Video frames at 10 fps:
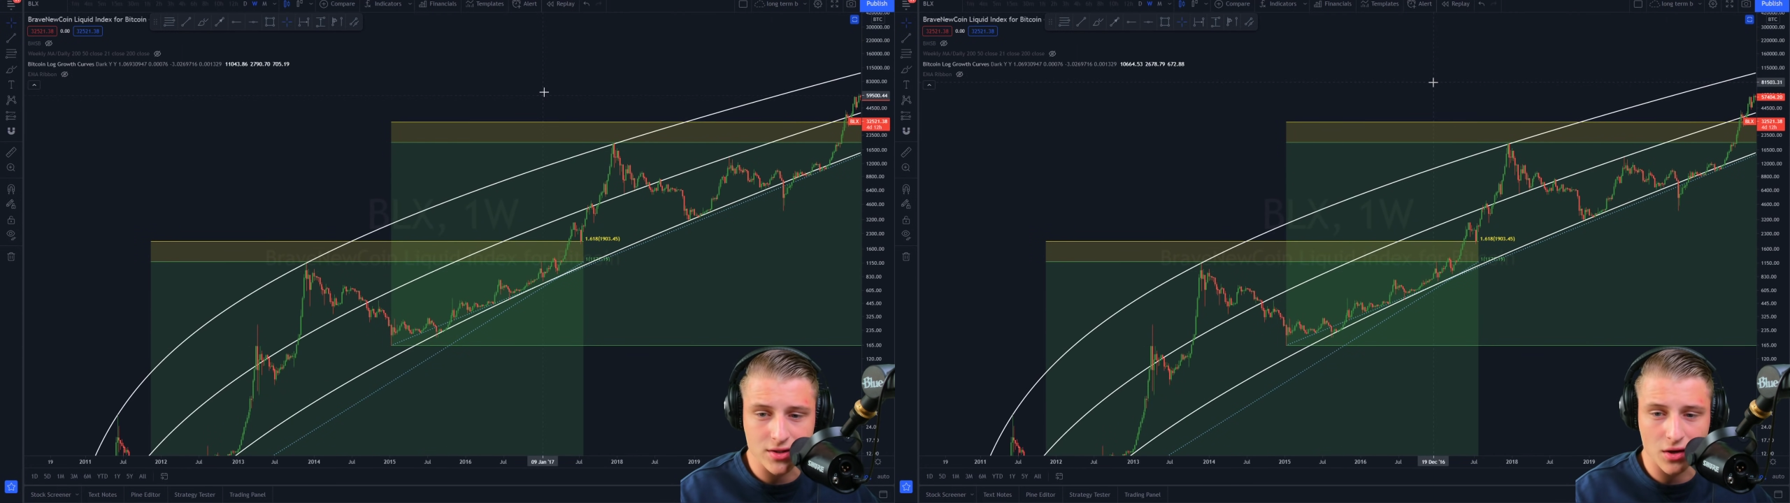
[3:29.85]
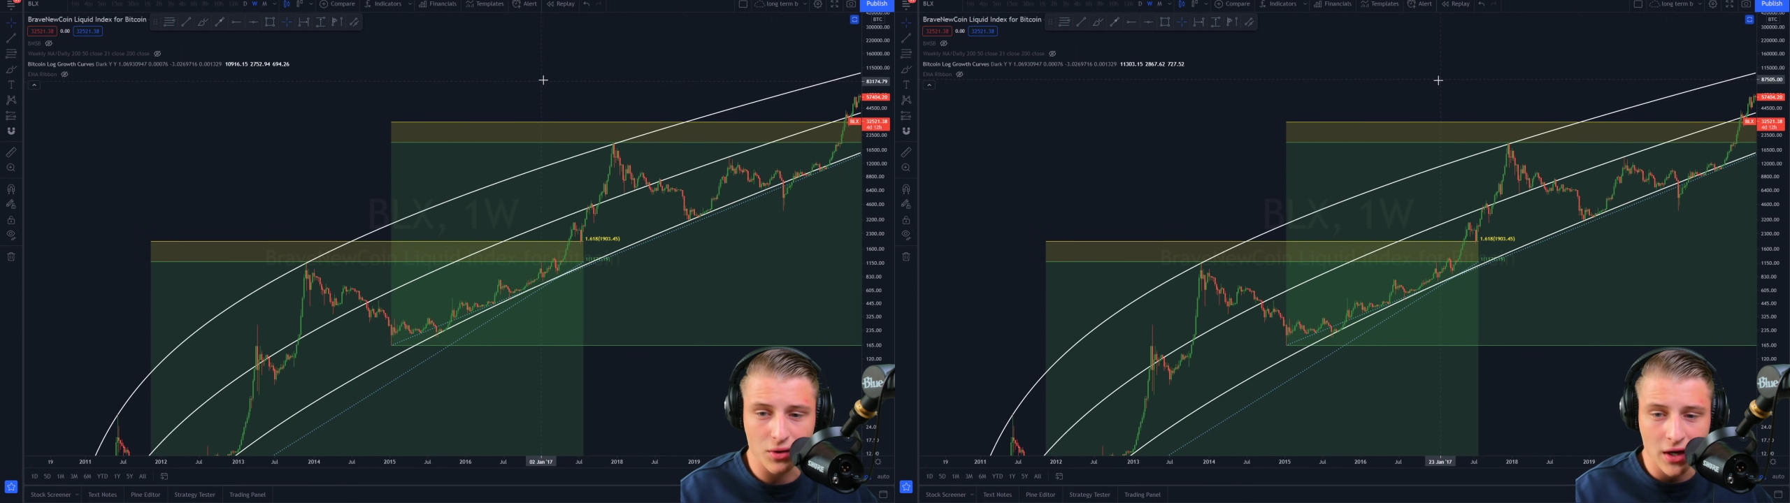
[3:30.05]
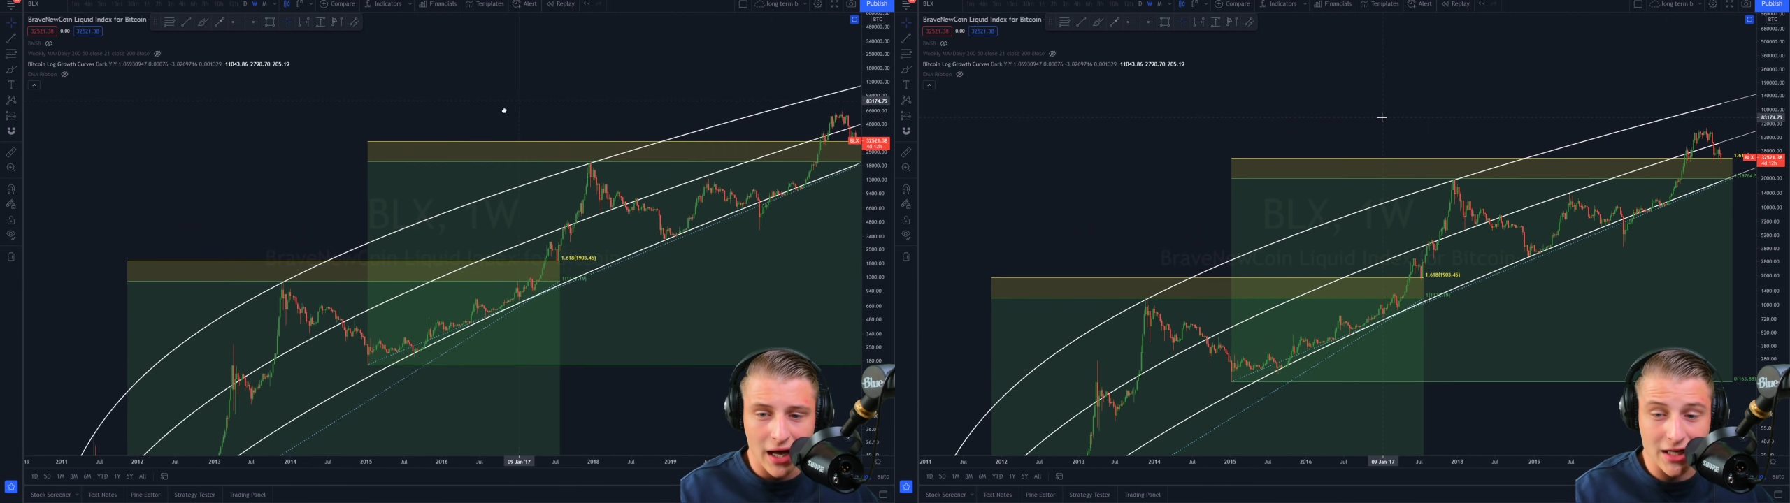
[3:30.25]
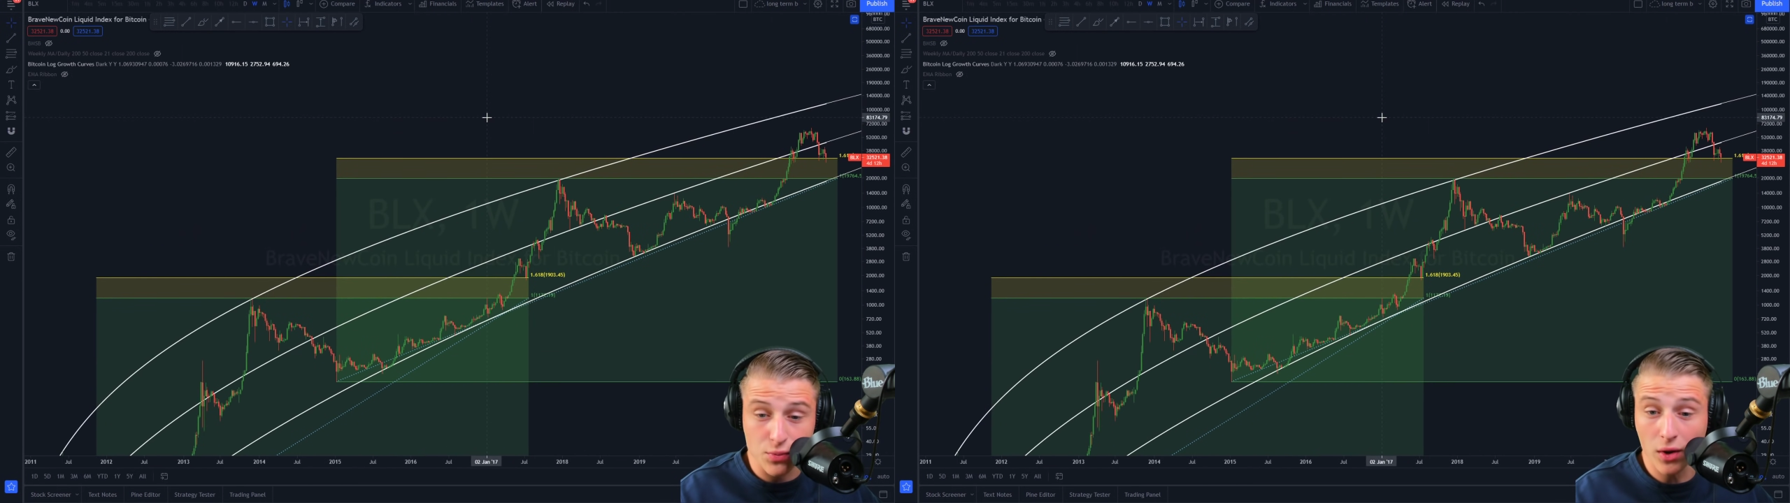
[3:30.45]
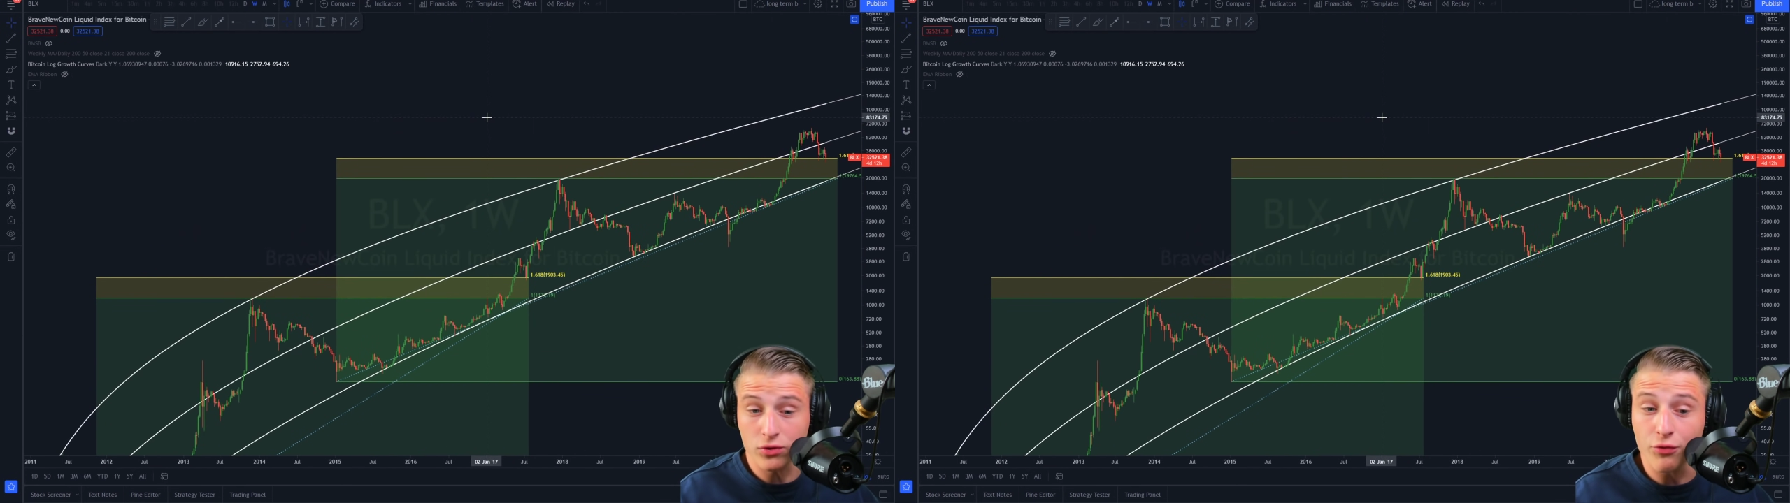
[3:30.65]
So as
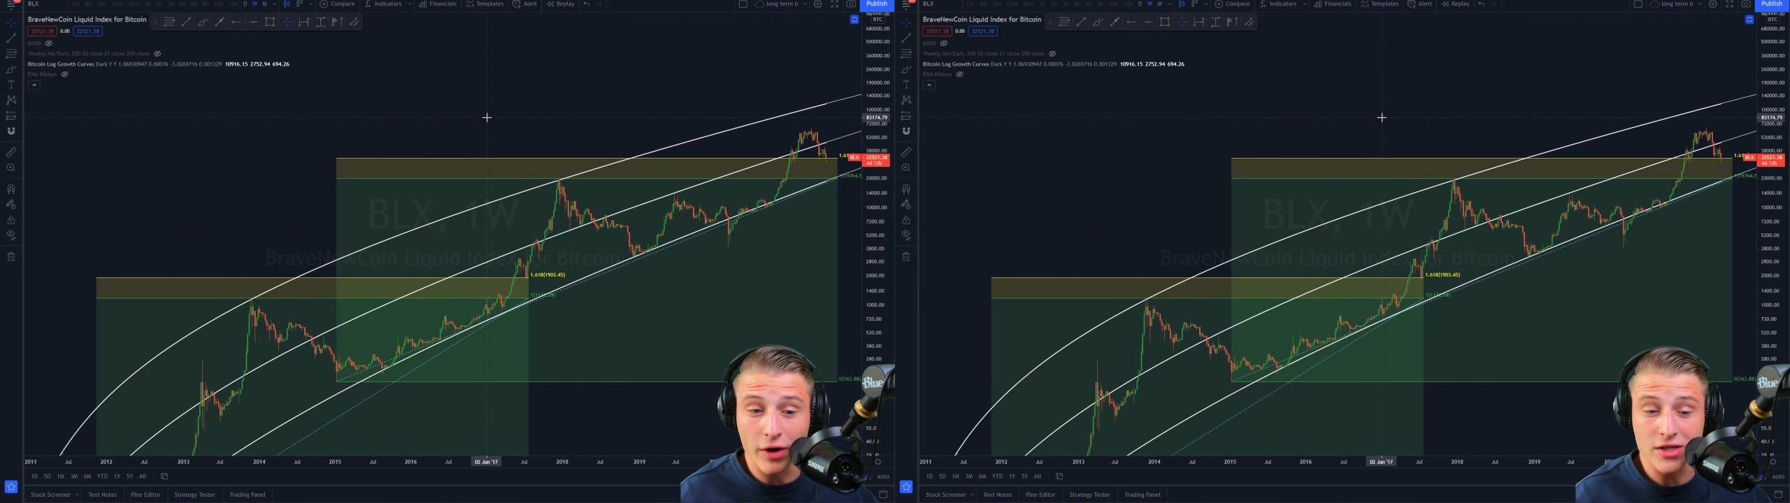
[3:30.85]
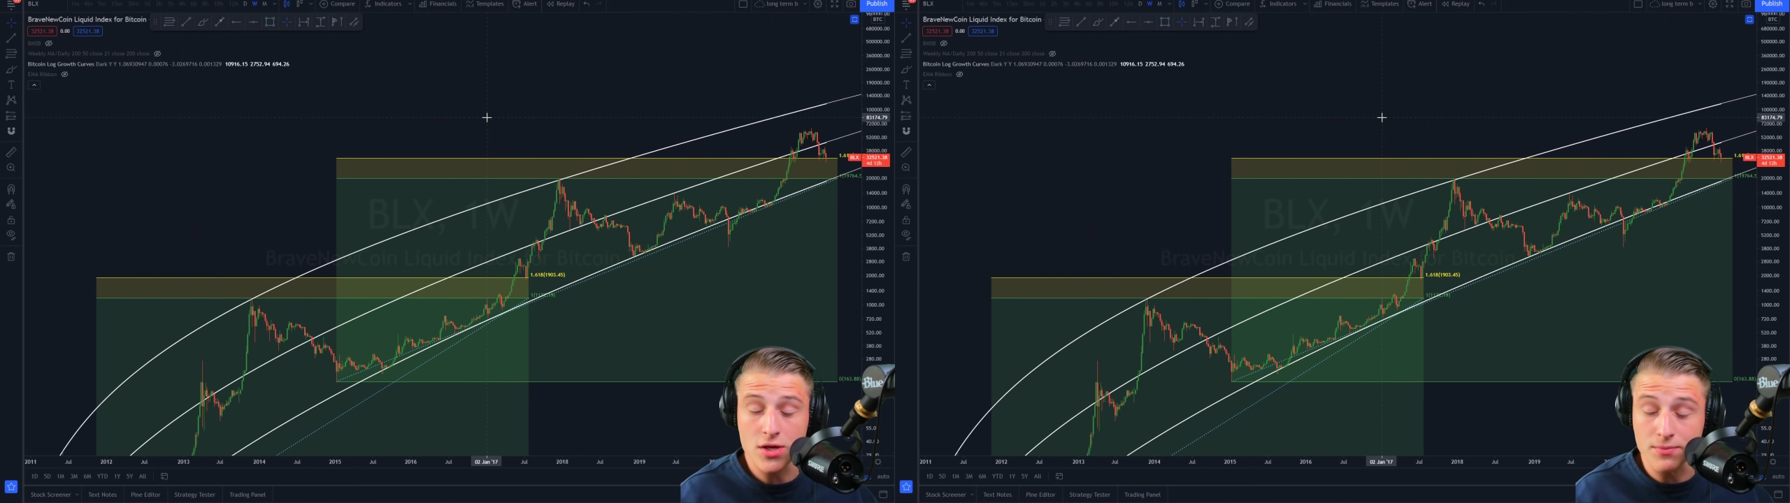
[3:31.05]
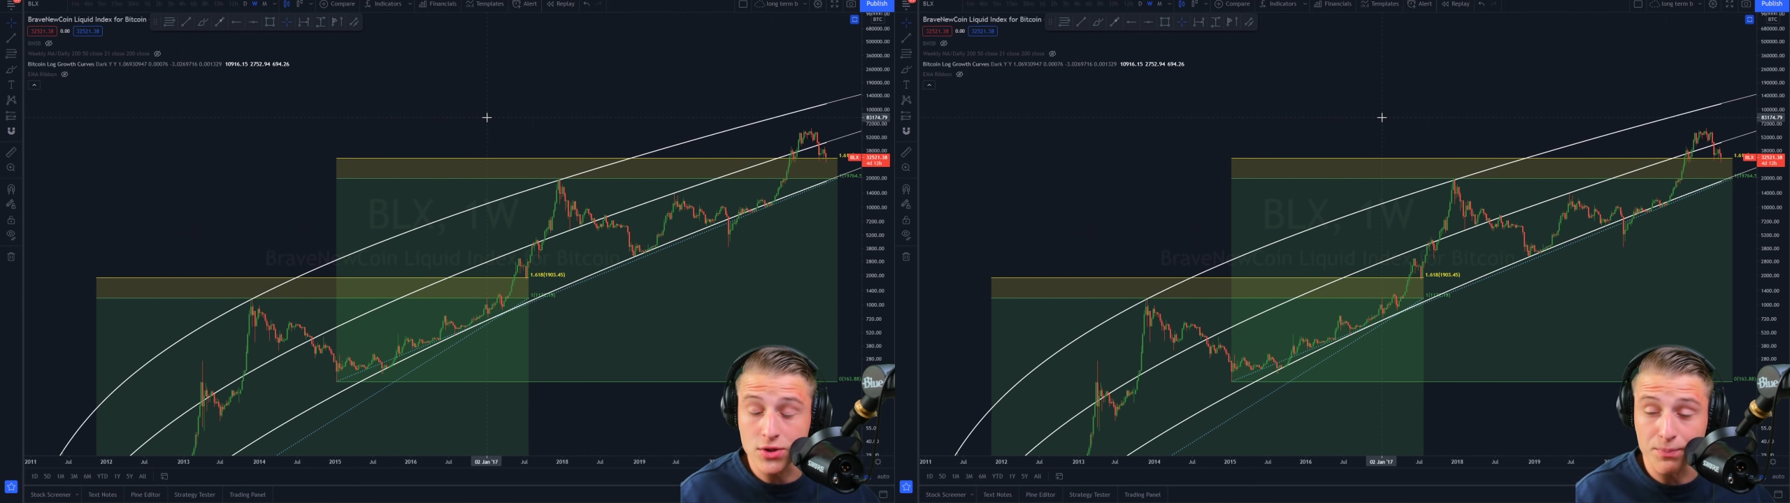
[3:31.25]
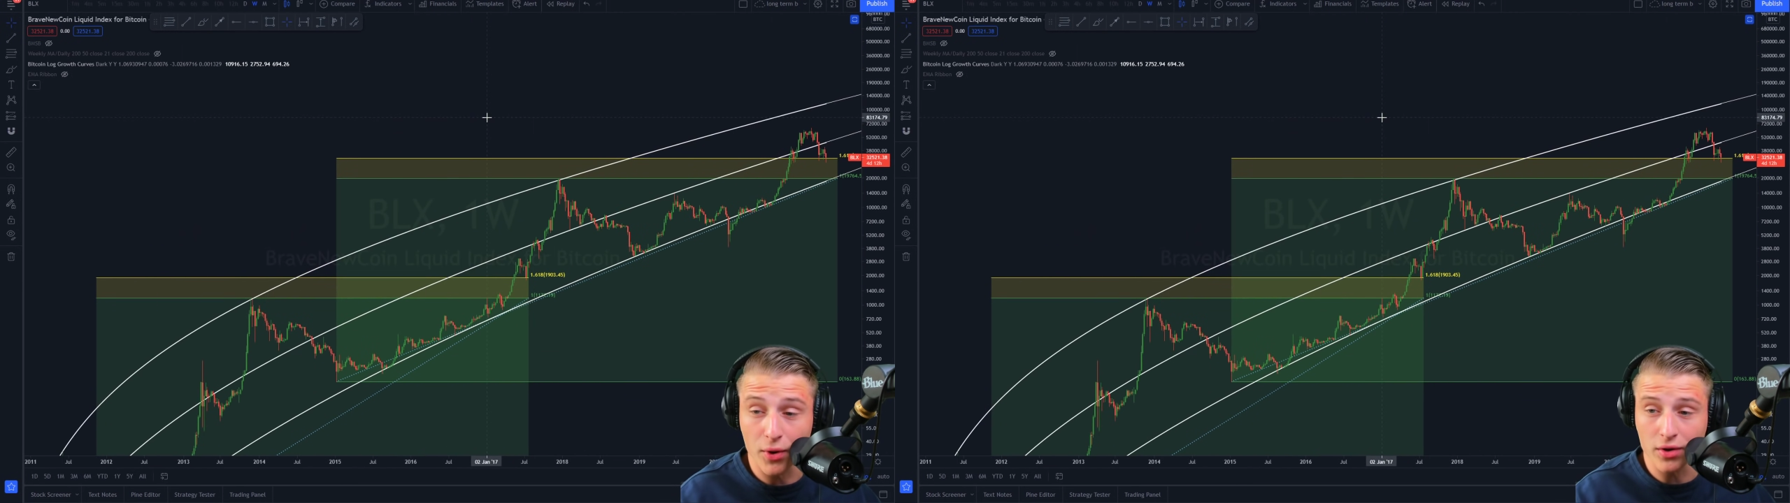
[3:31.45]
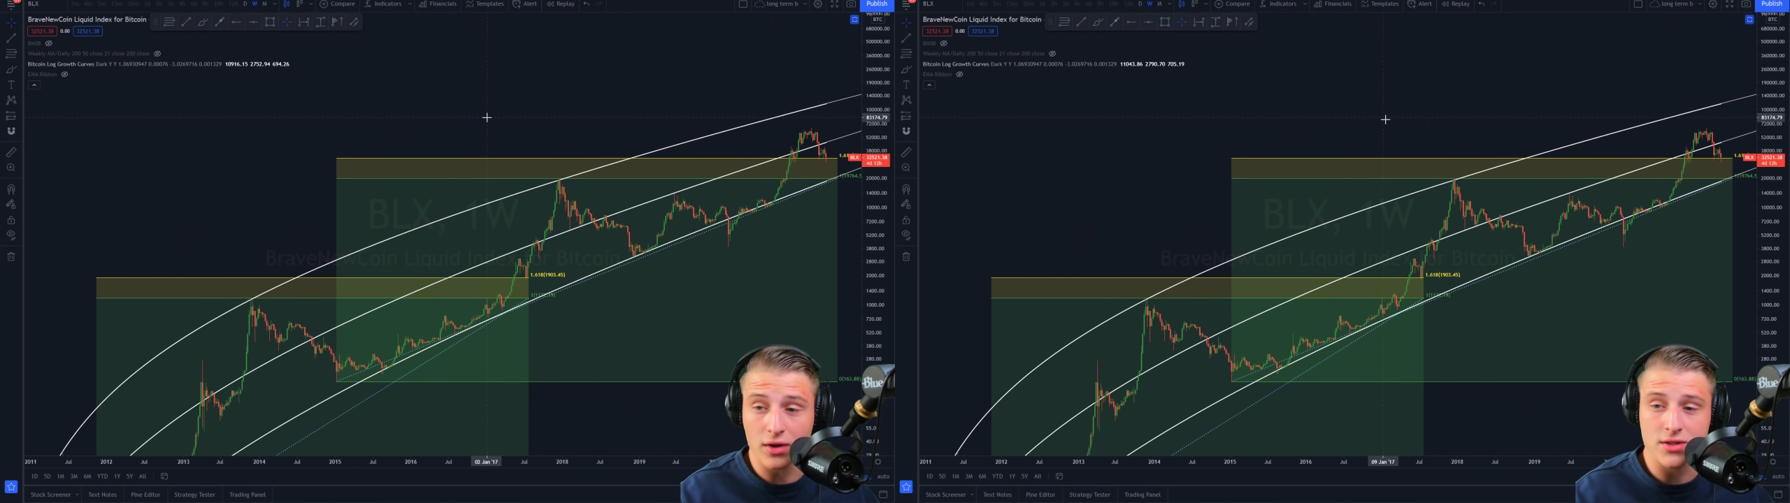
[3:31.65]
well to find some support on.